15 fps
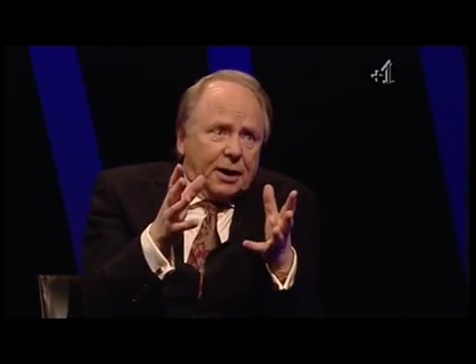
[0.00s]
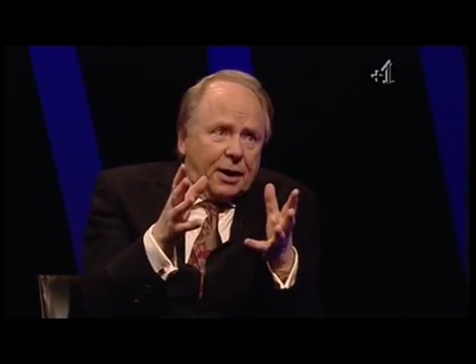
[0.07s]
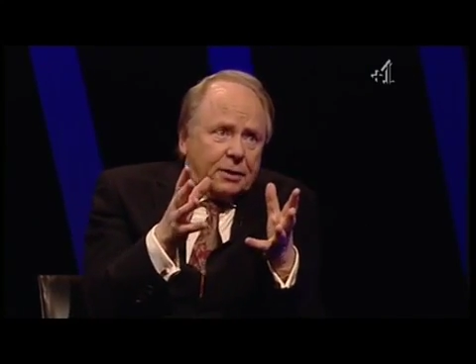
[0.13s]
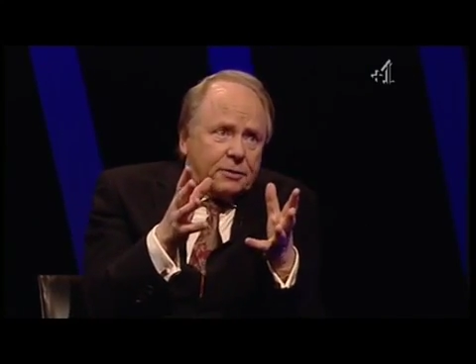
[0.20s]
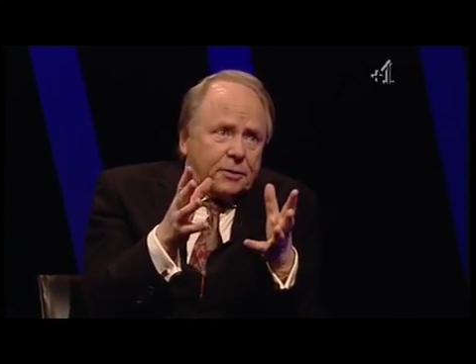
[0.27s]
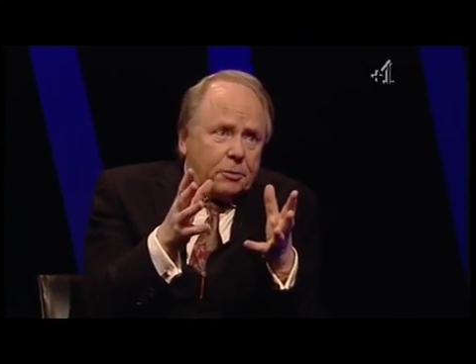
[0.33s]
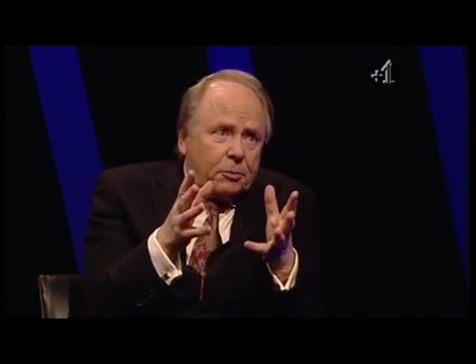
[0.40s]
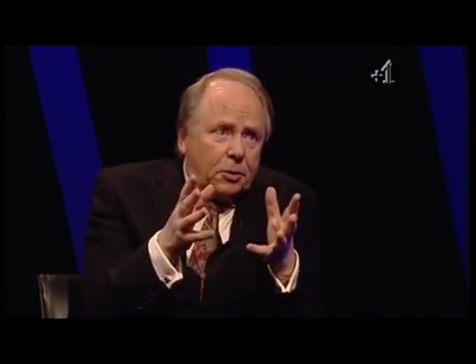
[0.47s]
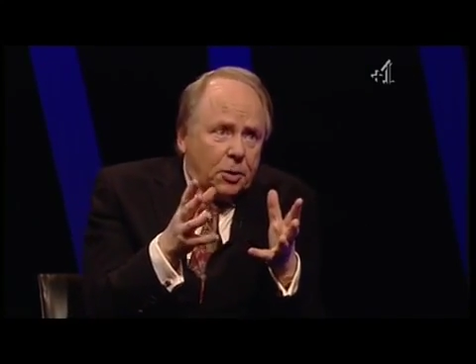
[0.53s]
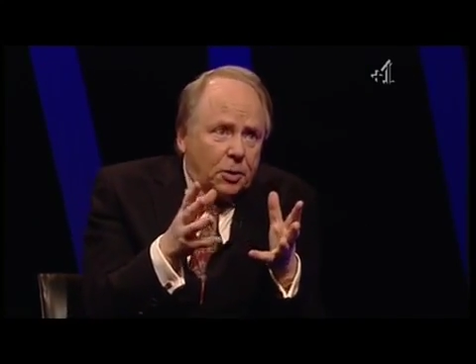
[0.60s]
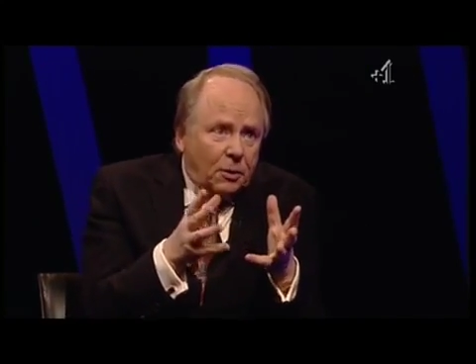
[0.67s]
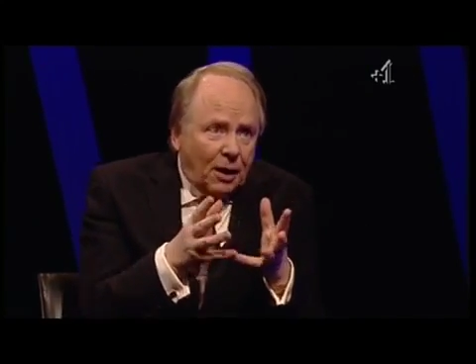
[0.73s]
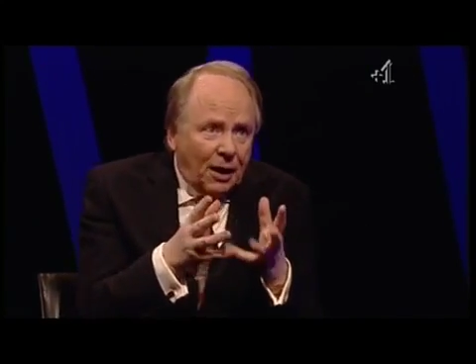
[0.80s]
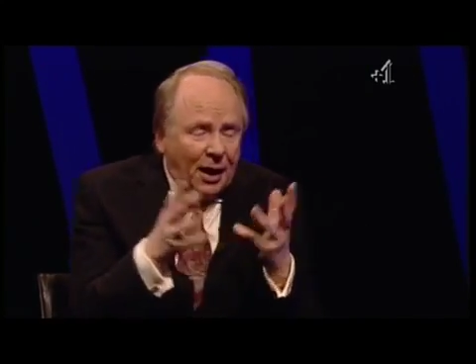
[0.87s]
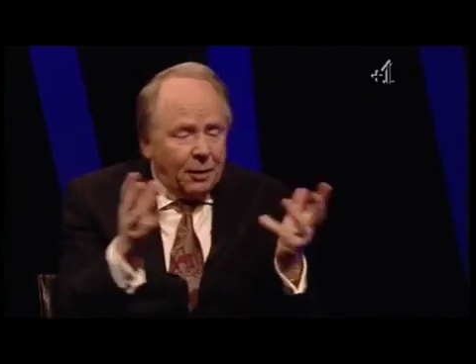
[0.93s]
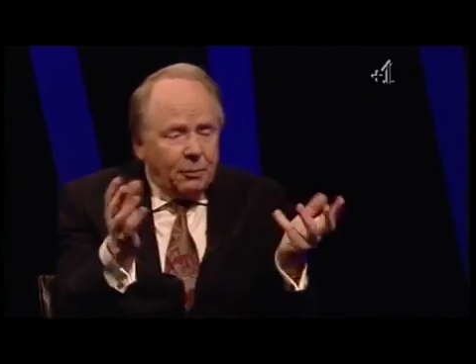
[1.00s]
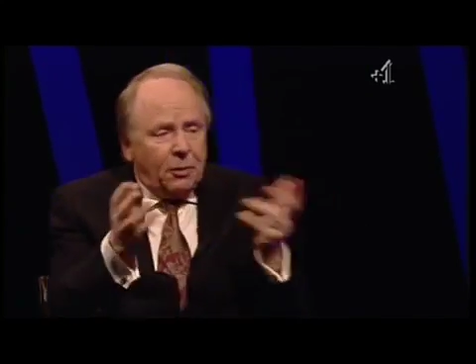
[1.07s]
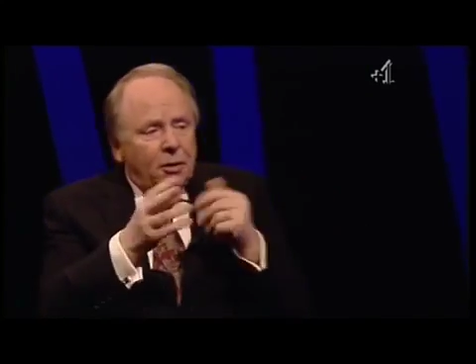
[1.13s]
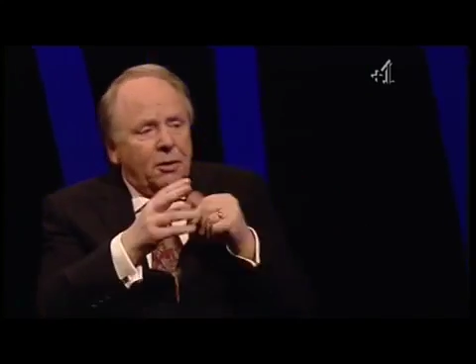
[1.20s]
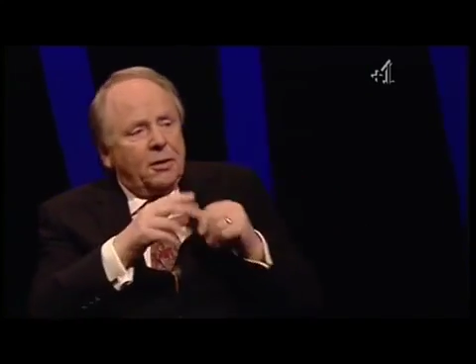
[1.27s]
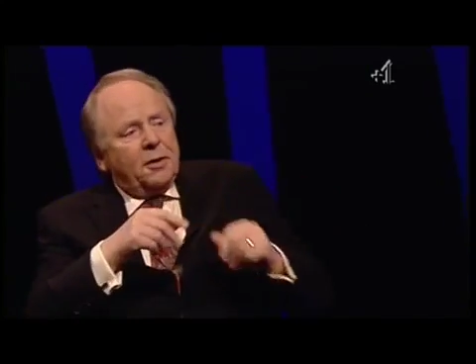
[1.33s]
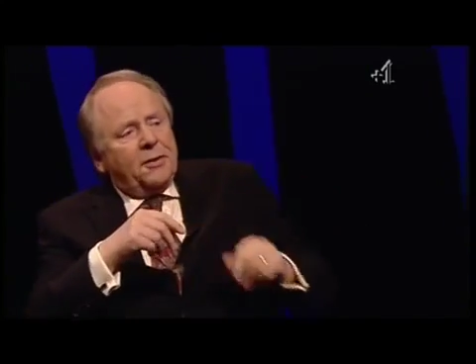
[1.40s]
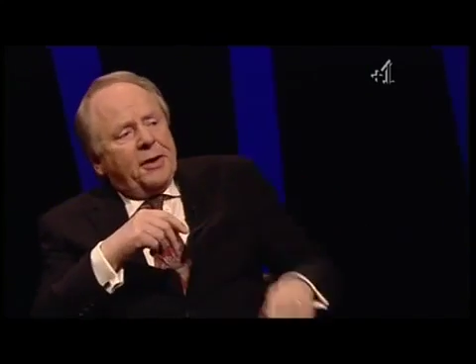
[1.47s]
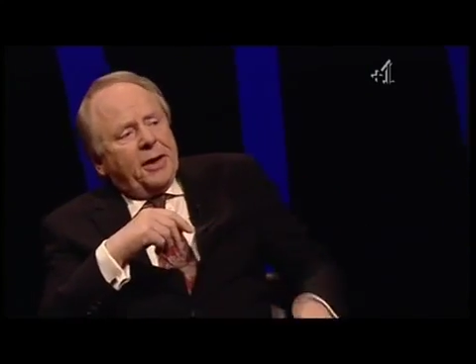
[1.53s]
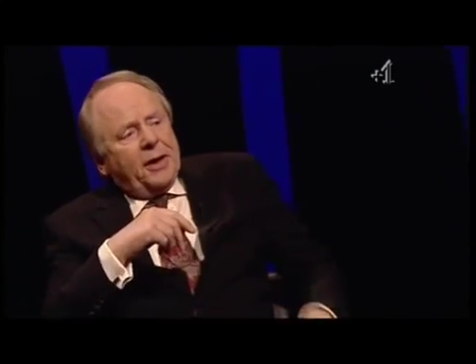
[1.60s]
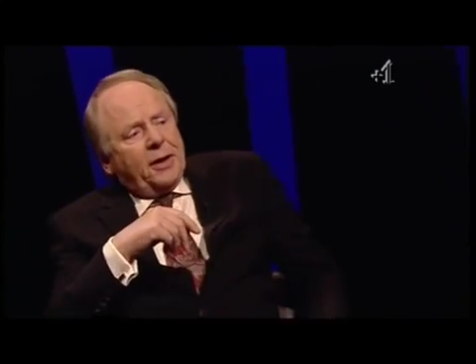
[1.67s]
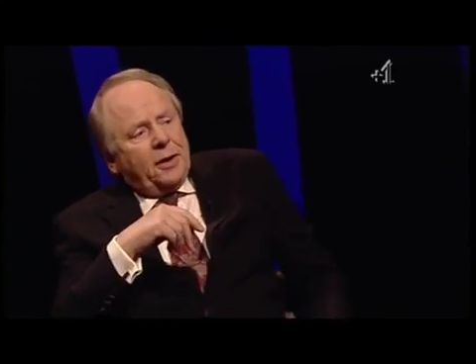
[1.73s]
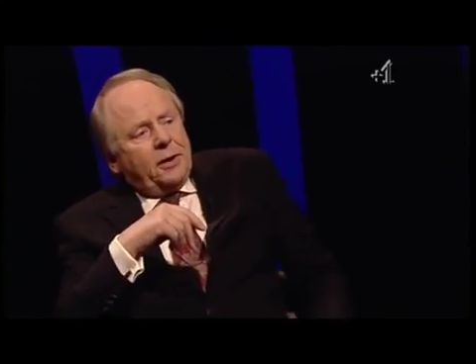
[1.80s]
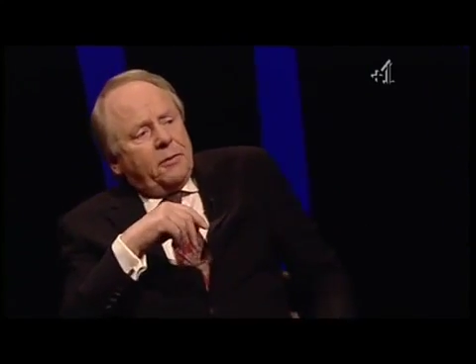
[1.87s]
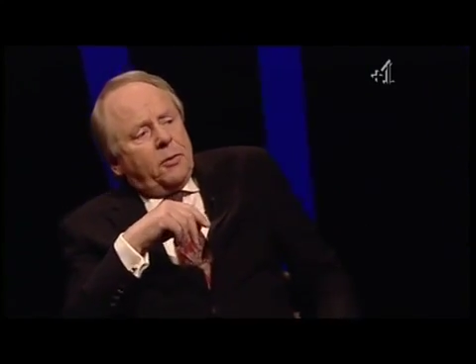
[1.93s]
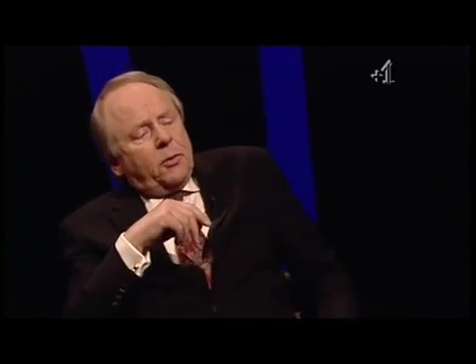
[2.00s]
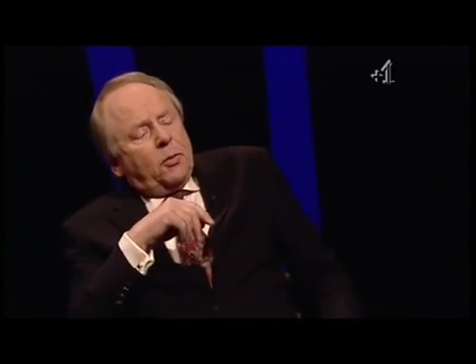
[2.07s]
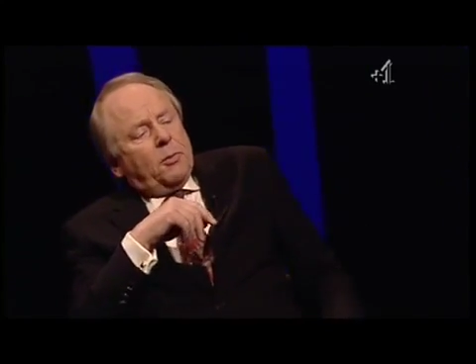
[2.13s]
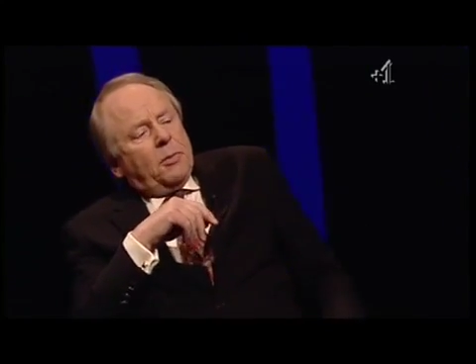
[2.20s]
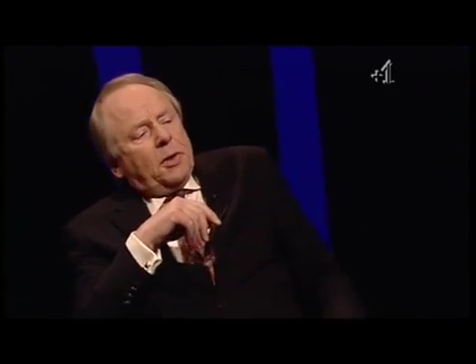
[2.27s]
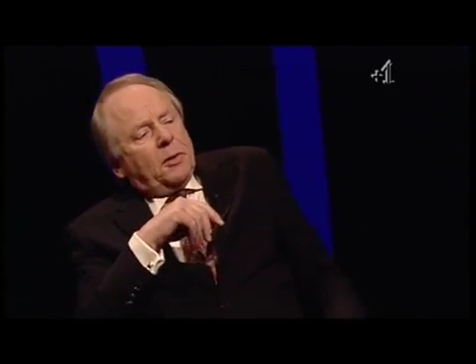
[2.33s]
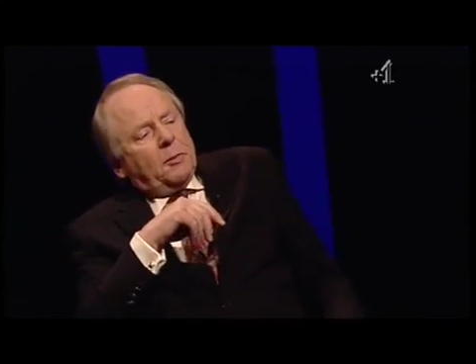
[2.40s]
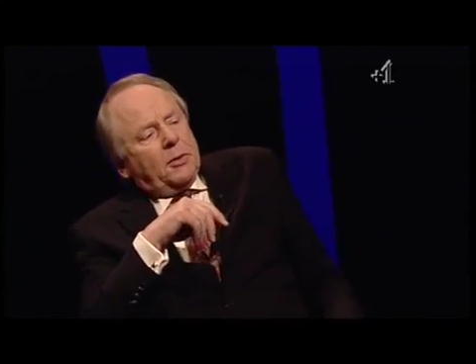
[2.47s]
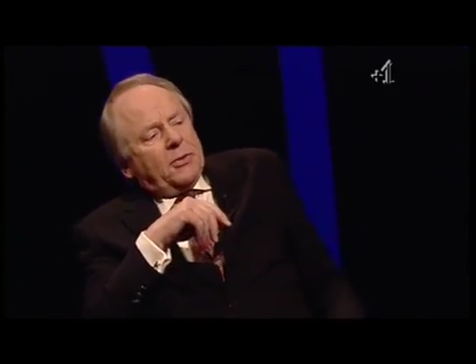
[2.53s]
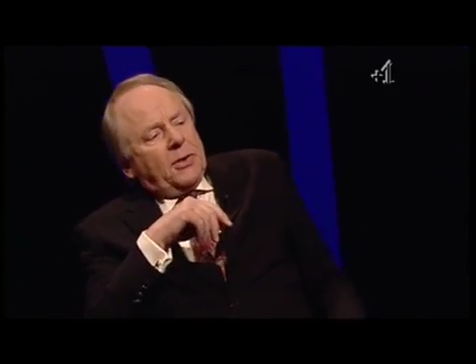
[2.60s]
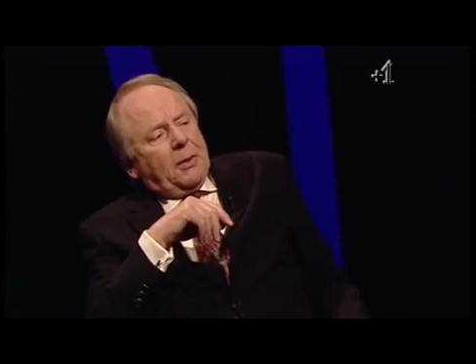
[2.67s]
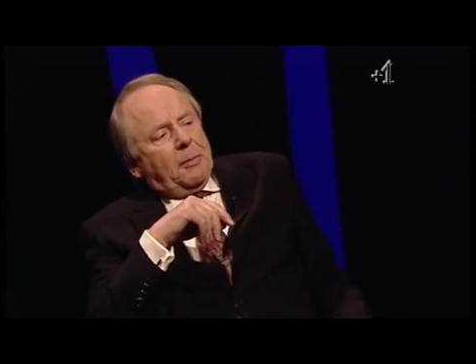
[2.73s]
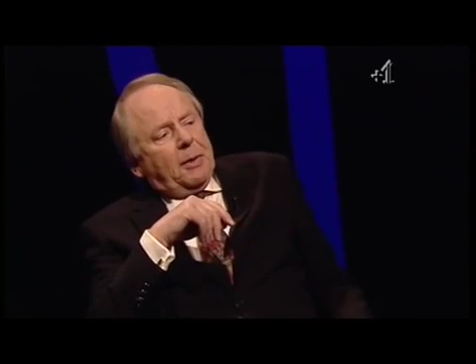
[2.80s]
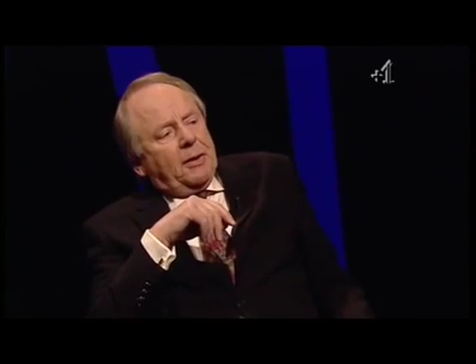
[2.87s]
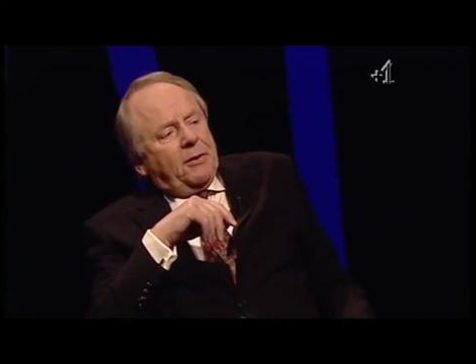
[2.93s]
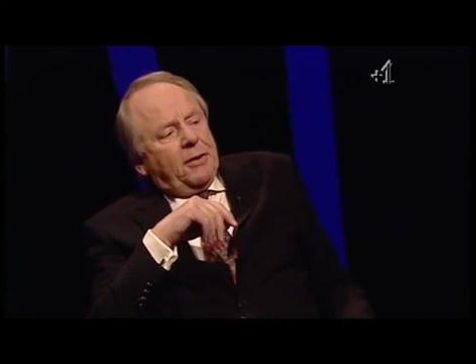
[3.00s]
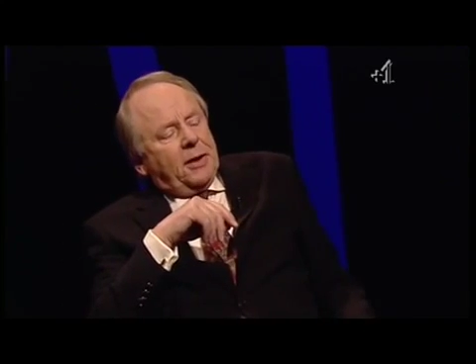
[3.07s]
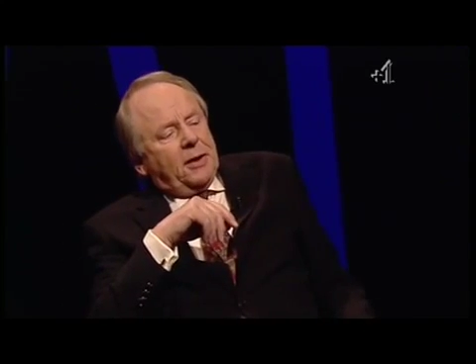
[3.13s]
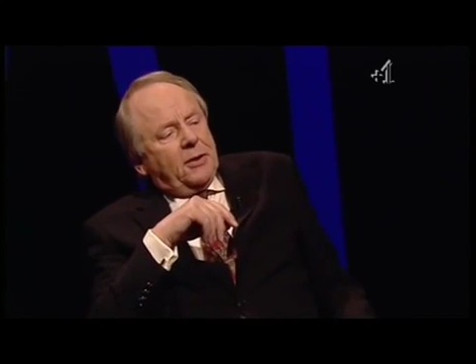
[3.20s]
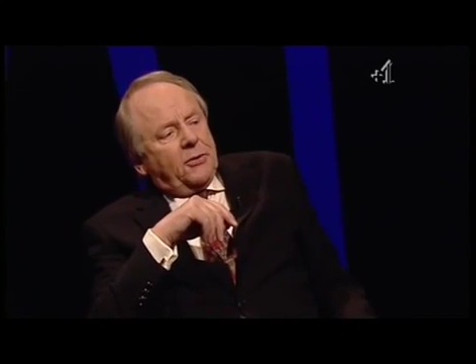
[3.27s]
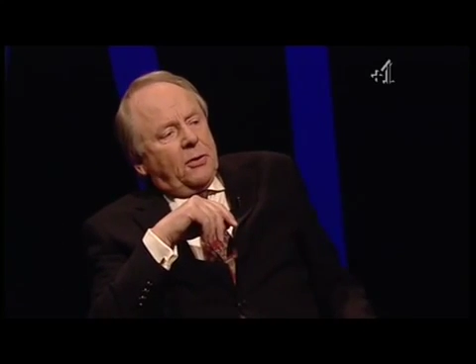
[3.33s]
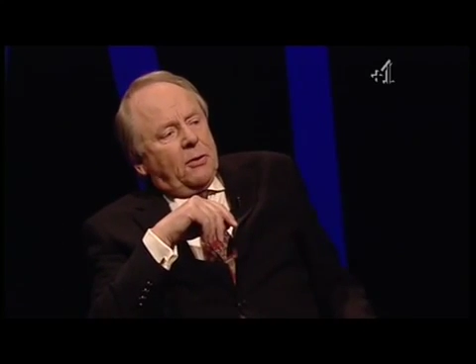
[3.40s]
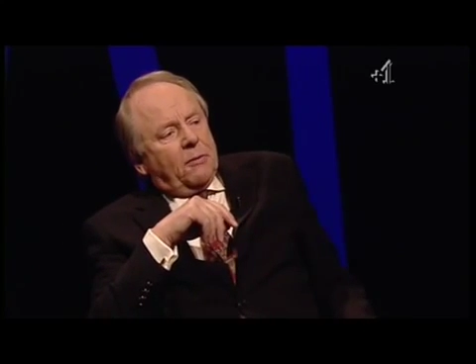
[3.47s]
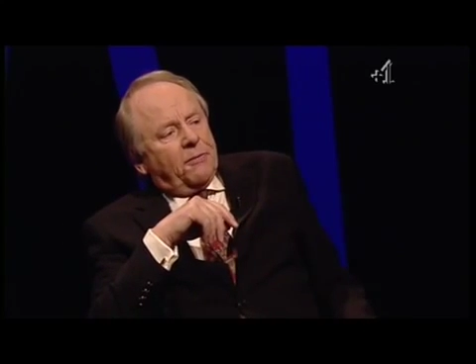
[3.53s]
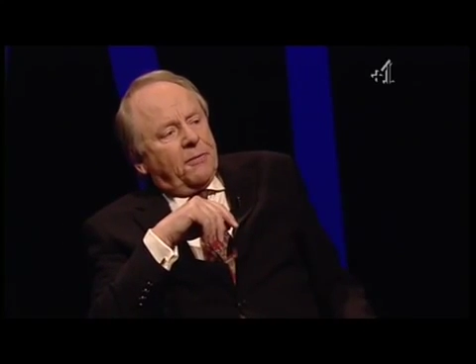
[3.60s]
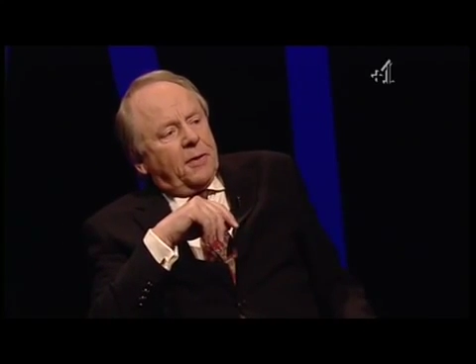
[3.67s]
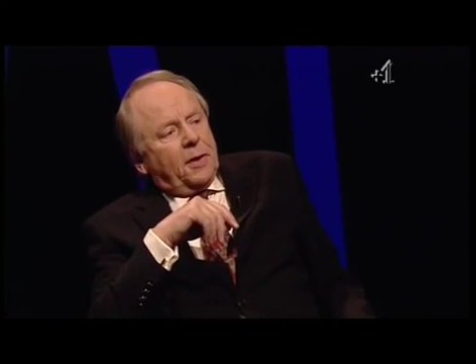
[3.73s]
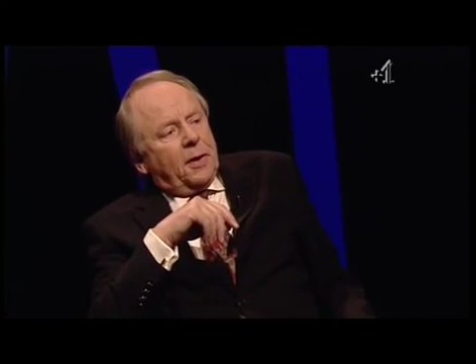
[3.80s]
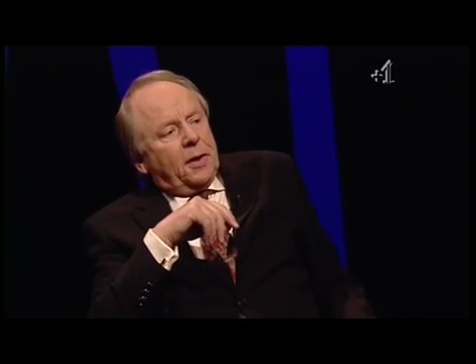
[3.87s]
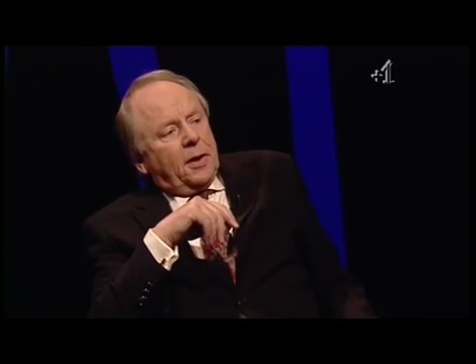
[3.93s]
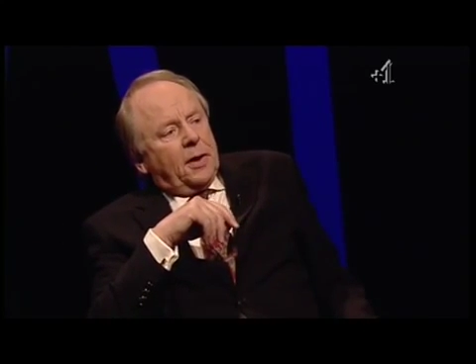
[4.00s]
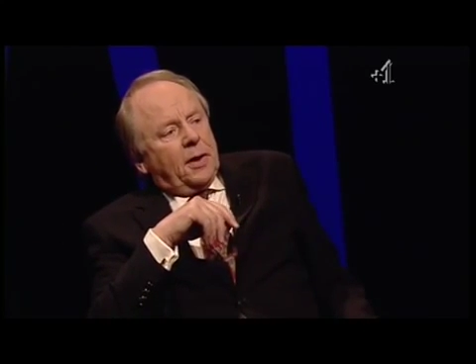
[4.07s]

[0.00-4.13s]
out of the blue, I'm not going to take any of your milk because I might think it's off.